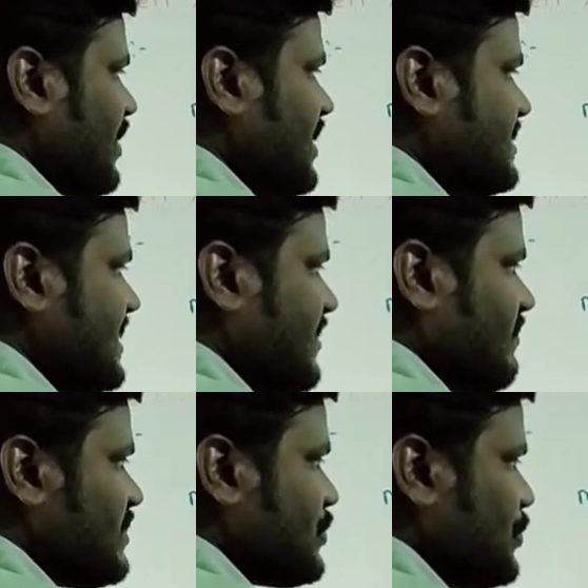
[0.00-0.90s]
is
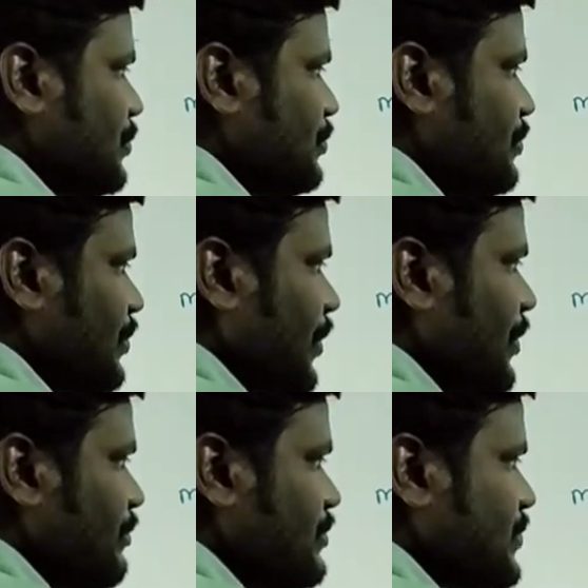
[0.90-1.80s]
equals to
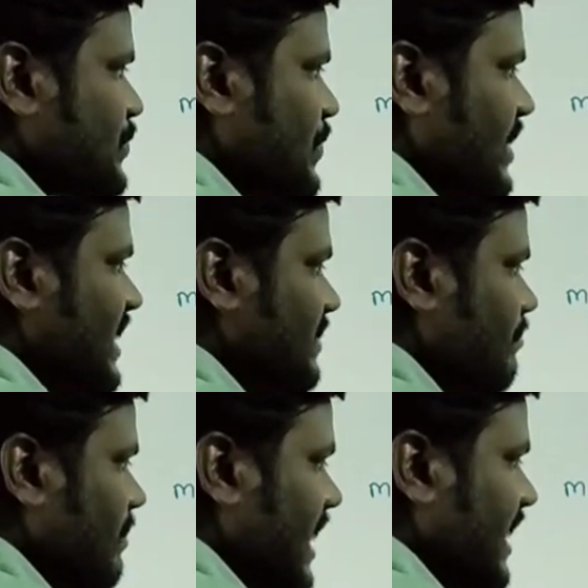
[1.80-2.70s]
q square
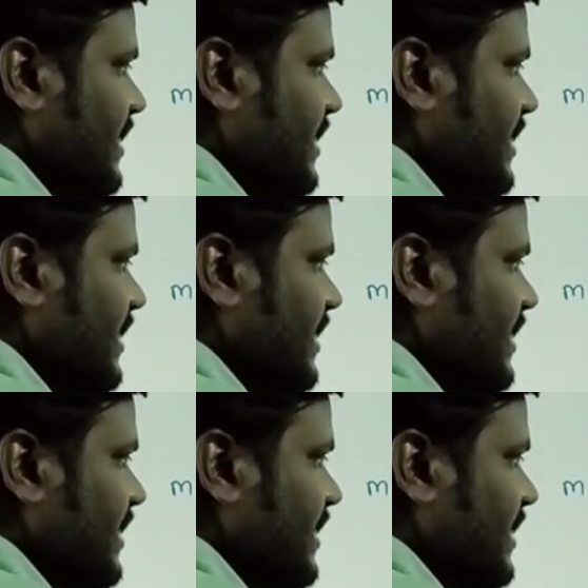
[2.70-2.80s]
by